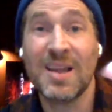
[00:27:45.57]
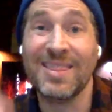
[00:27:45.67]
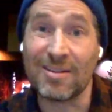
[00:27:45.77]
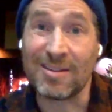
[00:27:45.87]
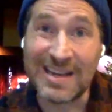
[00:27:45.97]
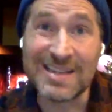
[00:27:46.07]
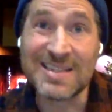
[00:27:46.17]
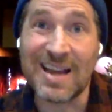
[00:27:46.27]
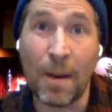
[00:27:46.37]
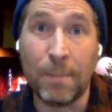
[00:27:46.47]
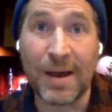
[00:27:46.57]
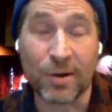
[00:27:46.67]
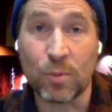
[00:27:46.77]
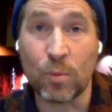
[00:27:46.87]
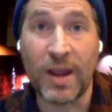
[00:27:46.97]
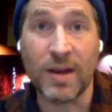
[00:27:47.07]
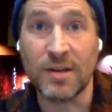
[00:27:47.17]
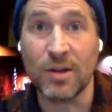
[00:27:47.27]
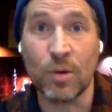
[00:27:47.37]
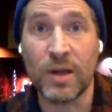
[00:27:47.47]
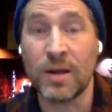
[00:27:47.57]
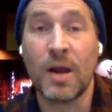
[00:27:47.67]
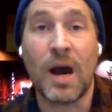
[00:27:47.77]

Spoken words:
There is a better way to do it.